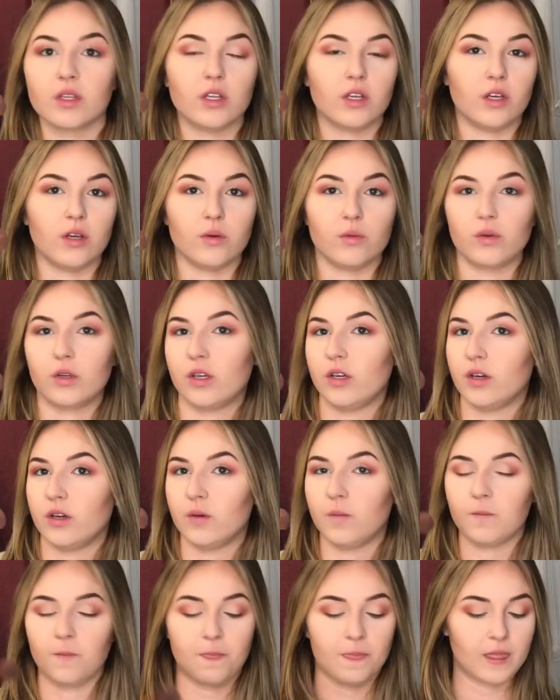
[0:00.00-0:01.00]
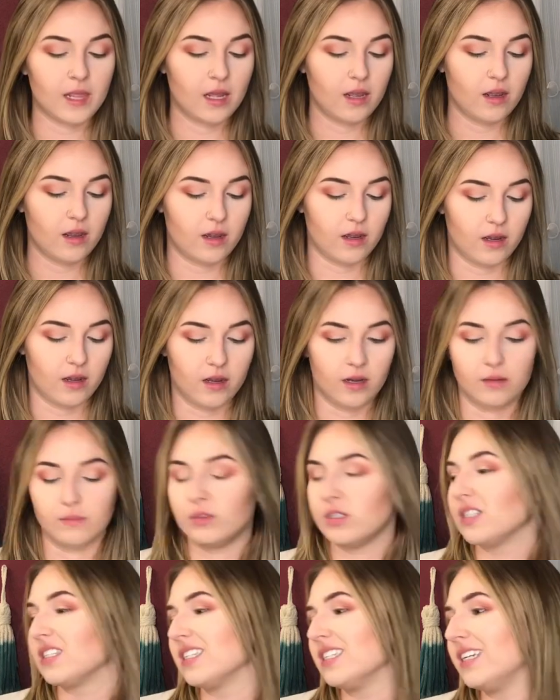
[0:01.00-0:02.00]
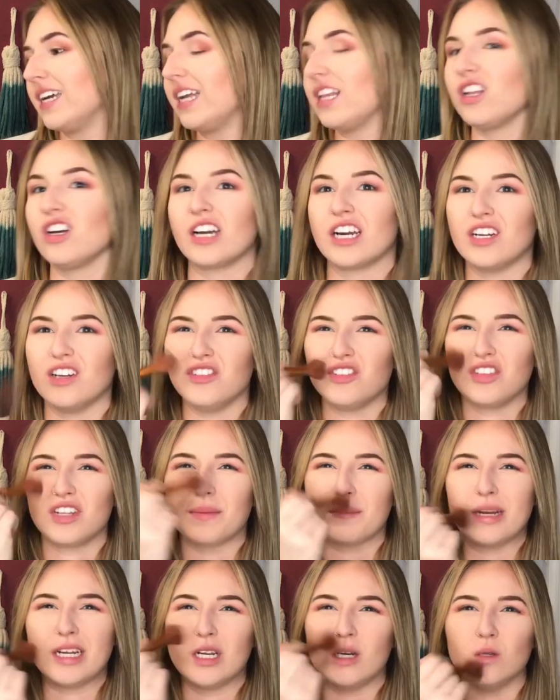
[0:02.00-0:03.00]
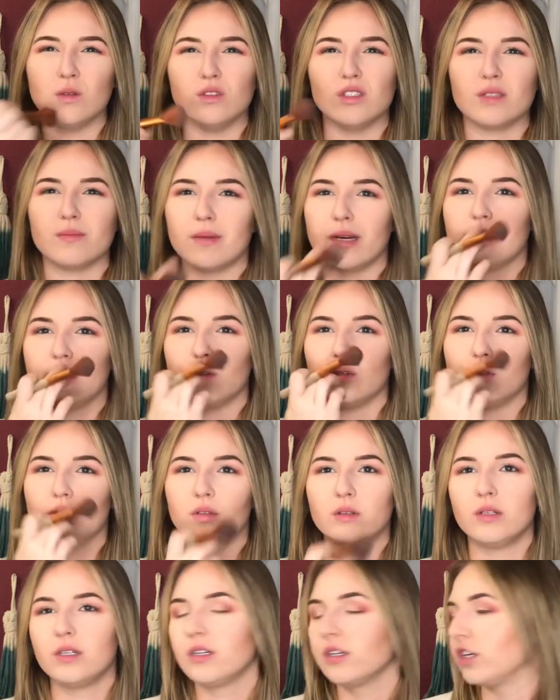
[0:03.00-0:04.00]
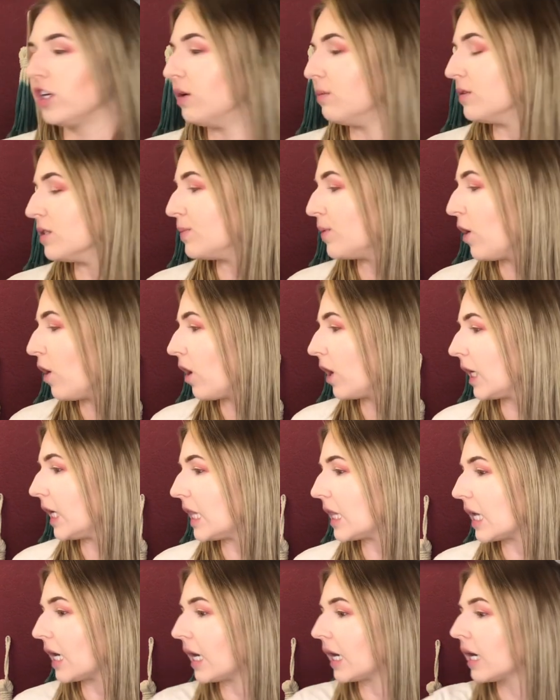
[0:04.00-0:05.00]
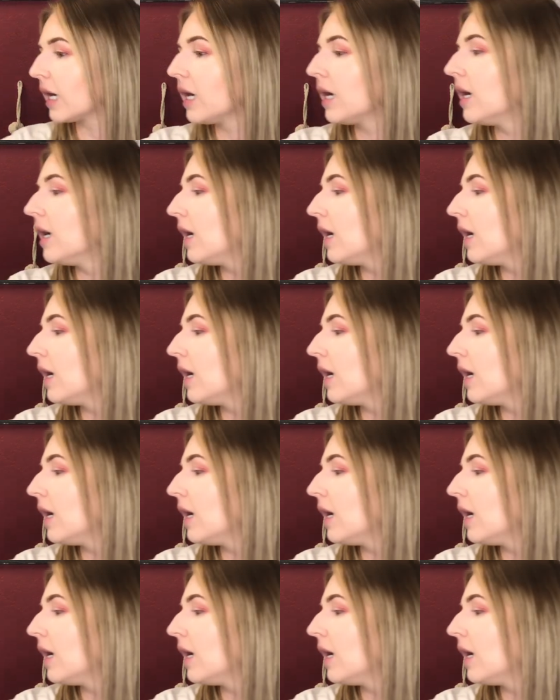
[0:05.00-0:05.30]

Cute, cute. This is a day look. I don't do like my nose and my little cupid's bow or anything.